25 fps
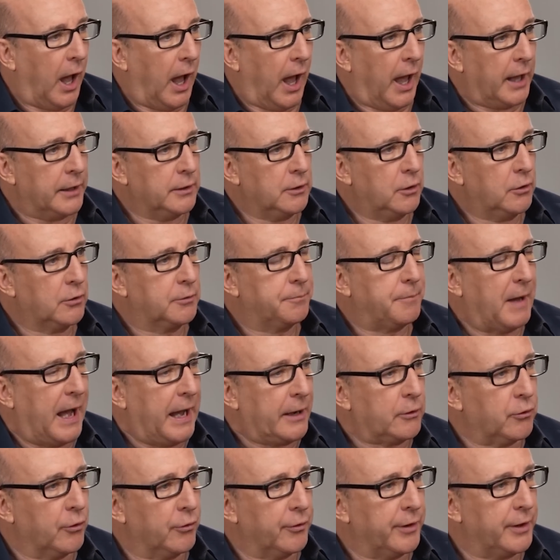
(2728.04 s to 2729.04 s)
and look
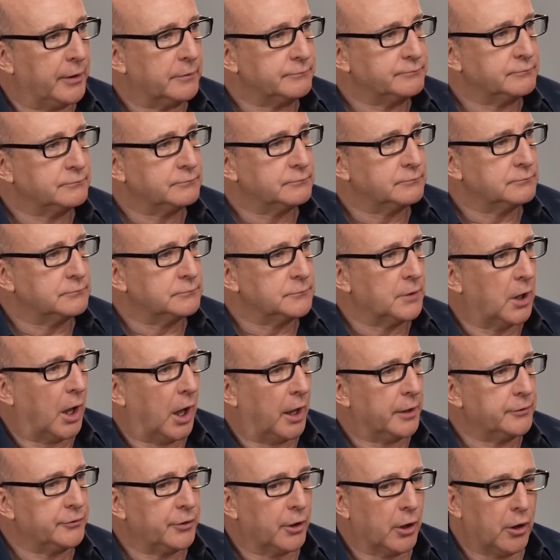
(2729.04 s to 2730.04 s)
back on it
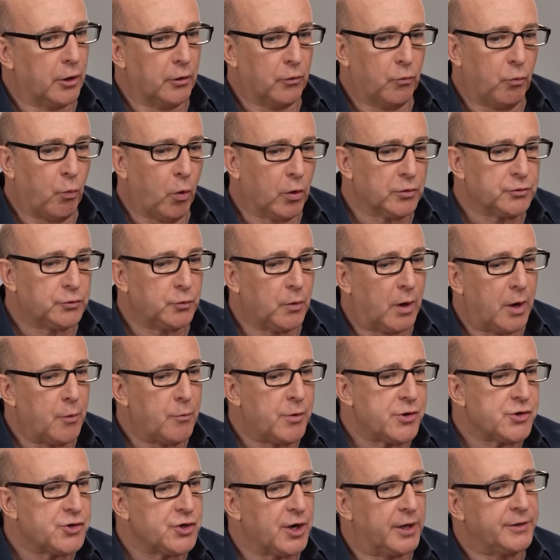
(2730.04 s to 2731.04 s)
and go, what do I
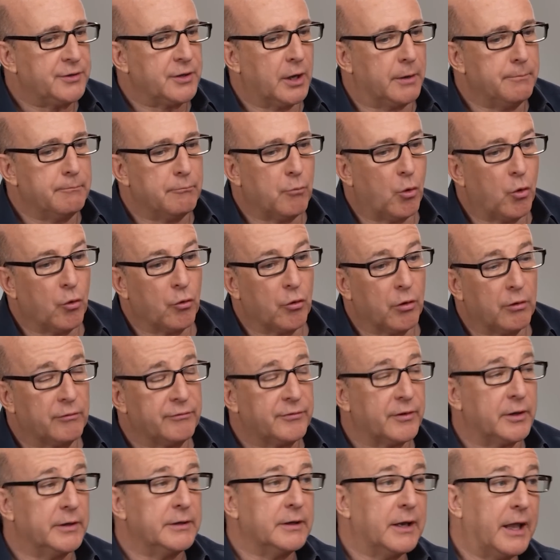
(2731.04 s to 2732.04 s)
wish I'd done more
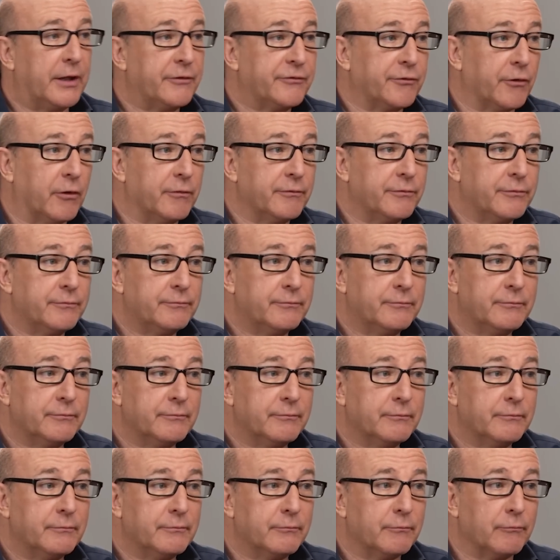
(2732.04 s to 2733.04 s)
of and less of,
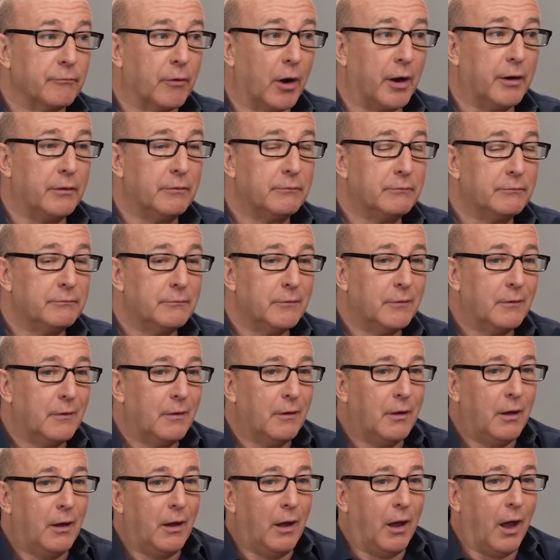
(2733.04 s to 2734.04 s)
right?
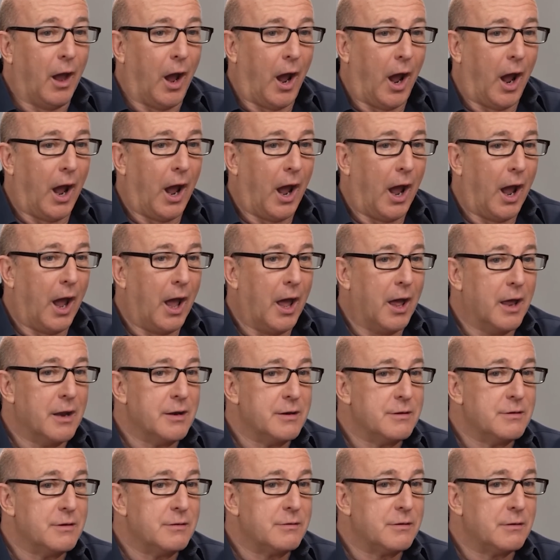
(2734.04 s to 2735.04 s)

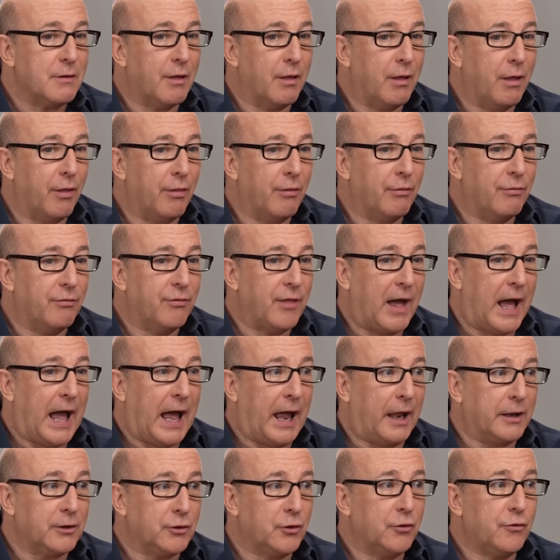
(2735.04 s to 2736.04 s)
And
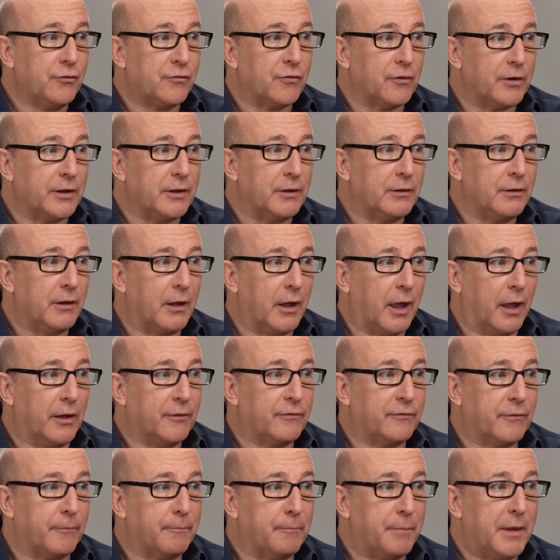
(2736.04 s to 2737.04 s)
that usually
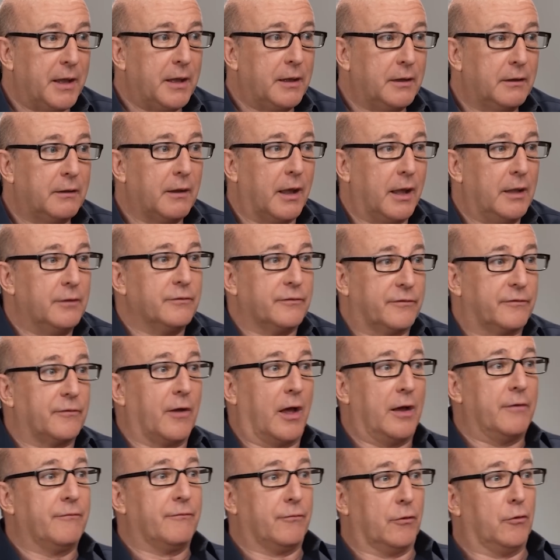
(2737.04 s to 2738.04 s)
is a big
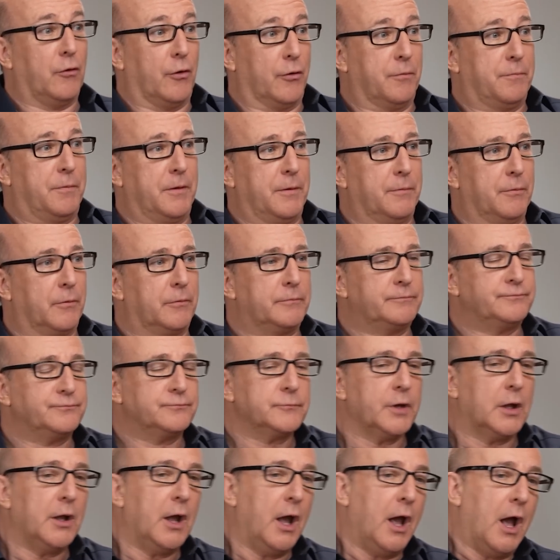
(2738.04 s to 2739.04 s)
insight for a lot of people.
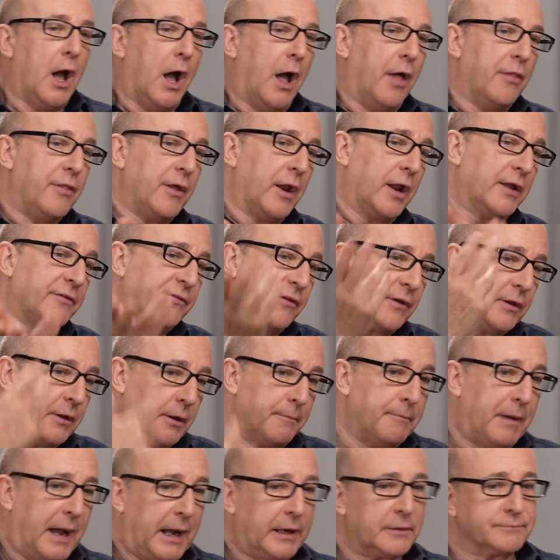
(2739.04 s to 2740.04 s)
And then I say,
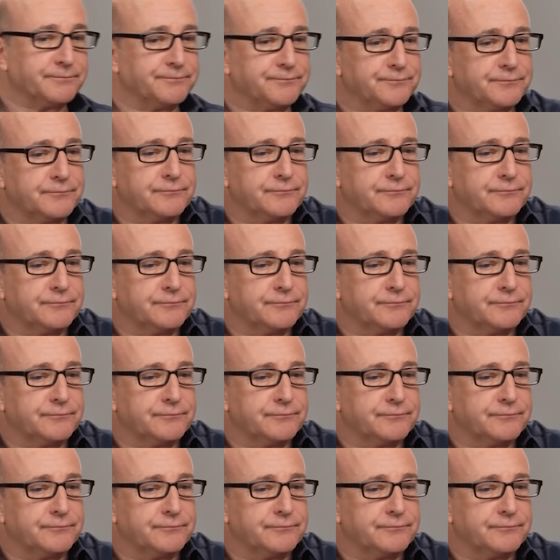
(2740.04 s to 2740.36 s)
come back